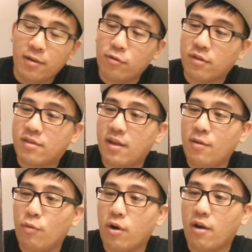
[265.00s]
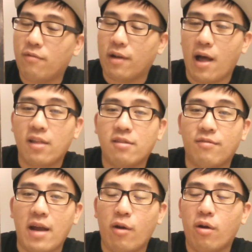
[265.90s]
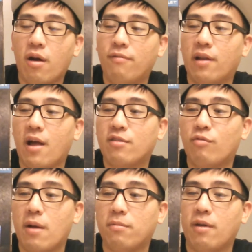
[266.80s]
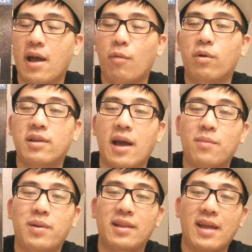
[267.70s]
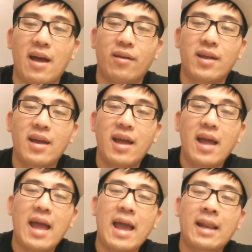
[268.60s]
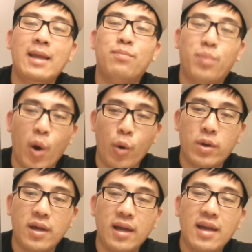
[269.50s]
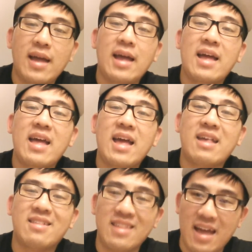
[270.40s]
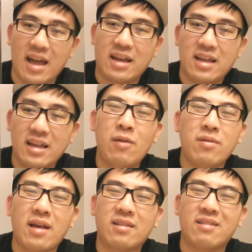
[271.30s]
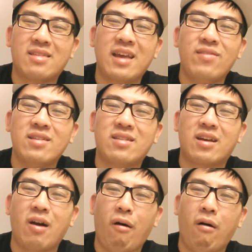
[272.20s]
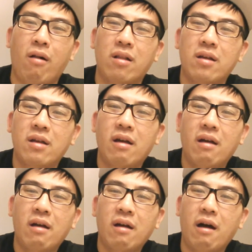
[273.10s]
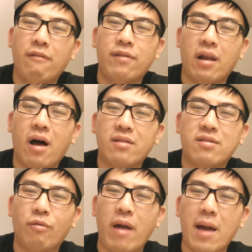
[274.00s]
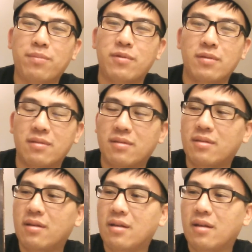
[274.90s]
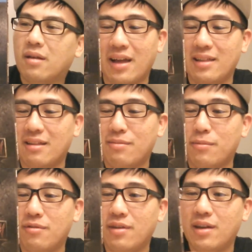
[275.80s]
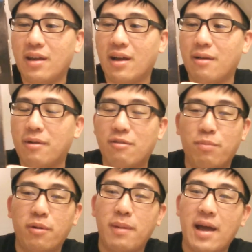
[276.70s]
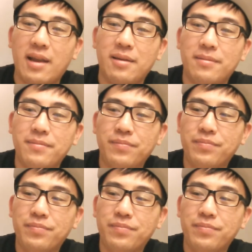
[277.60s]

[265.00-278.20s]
And there's a scene where a velociraptor, a velociraptor had one guy pinned down and he broke his neck. He was like the Steven Seagal of velociraptors. This movie, um, it's pretty bad.